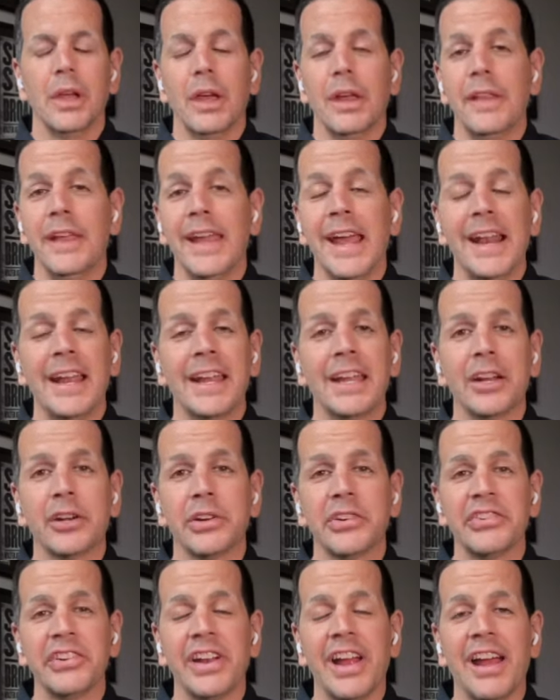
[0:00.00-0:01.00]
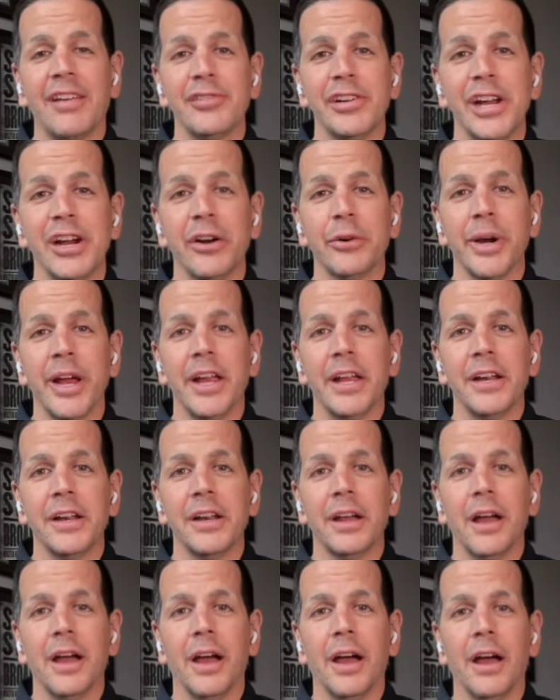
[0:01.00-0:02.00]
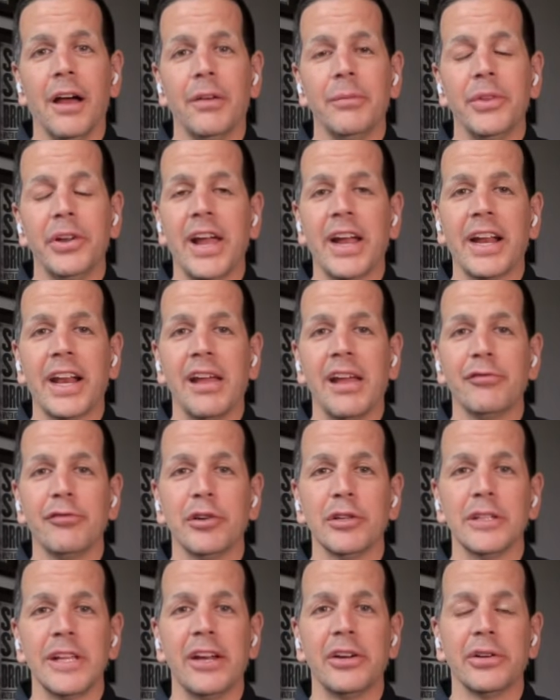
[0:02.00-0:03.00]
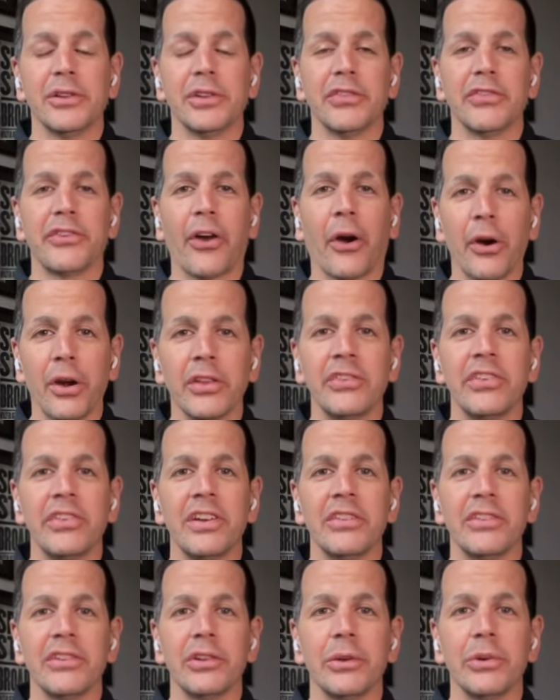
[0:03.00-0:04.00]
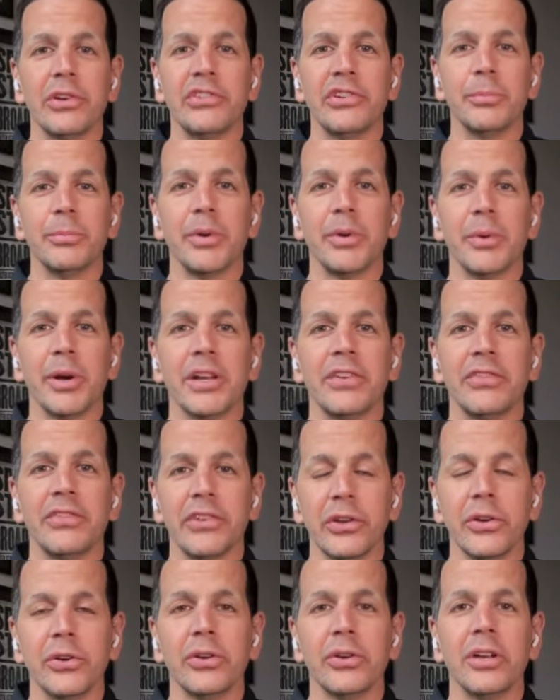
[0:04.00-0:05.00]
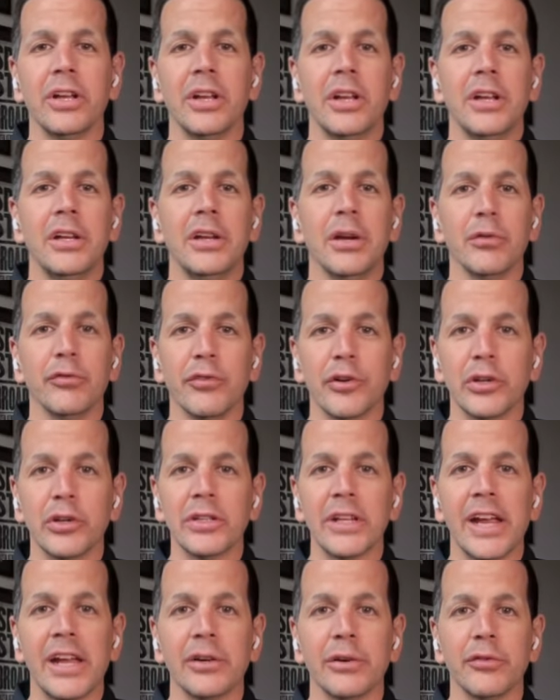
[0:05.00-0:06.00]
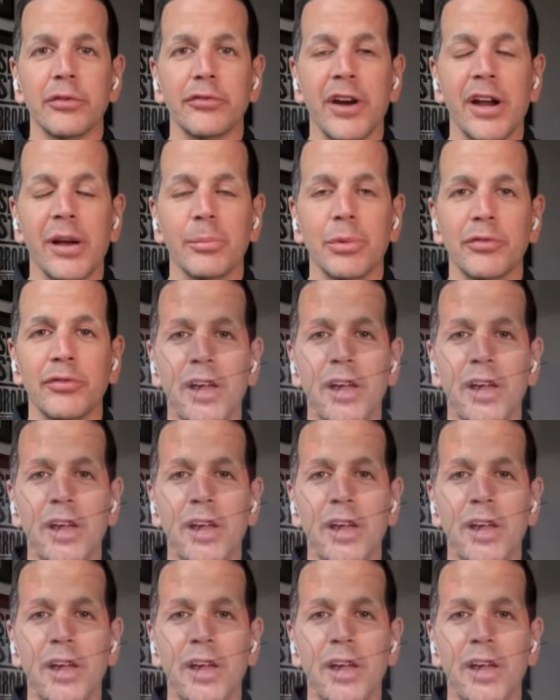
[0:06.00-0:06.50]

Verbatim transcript: They got to get Cristian Javier right. Uh, they're not going to have Verlander at the start of the season, though he should be ready soon you know, Verlander and Framber